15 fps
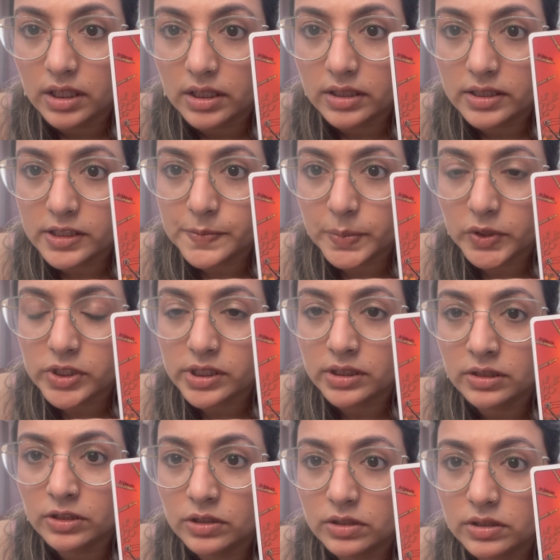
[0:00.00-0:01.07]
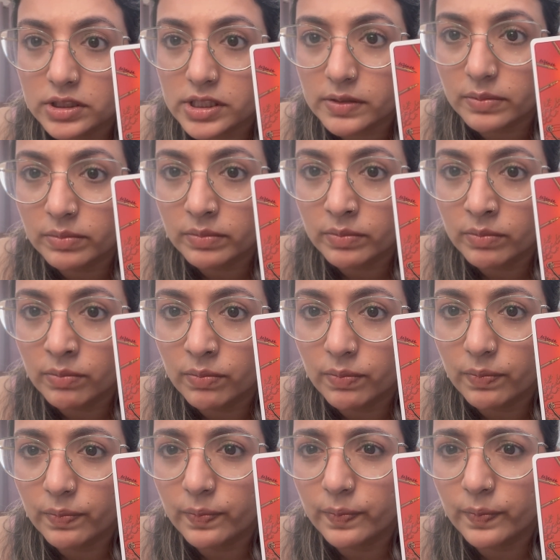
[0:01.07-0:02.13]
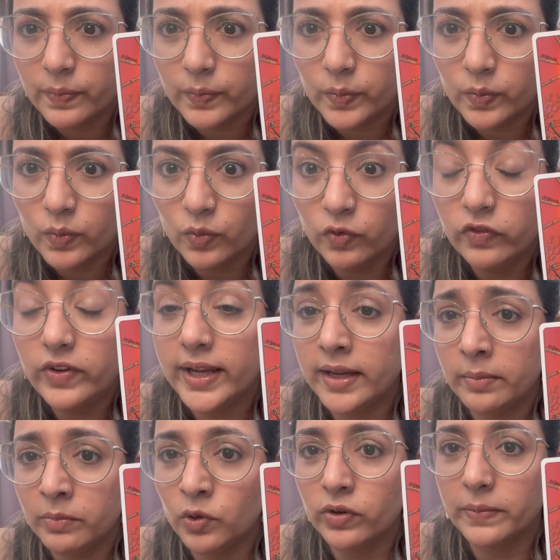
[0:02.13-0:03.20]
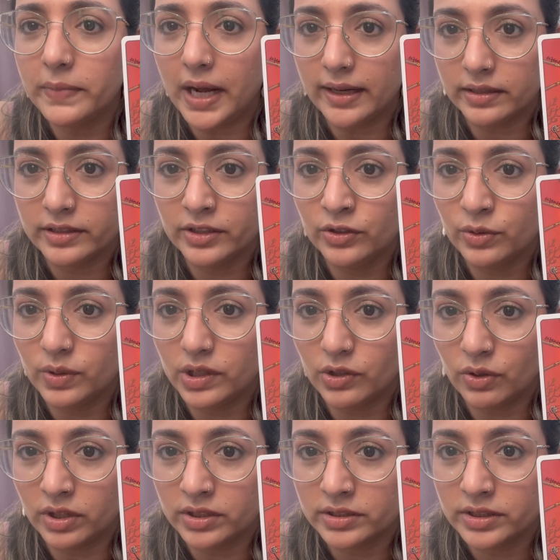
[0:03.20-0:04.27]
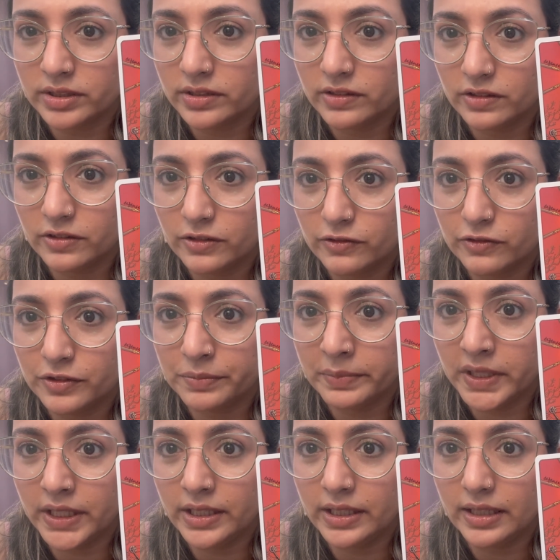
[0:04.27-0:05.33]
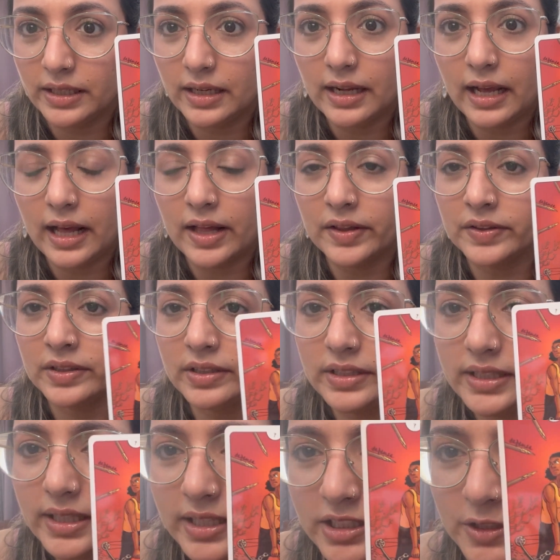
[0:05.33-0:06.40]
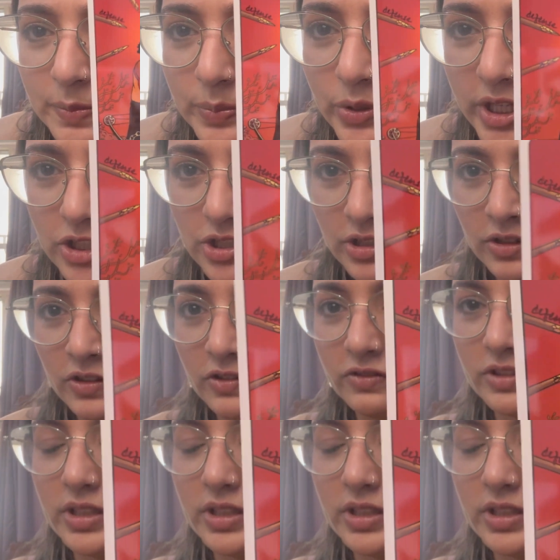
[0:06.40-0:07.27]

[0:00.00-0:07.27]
this person looks way more backed into a corner for me, and the expression of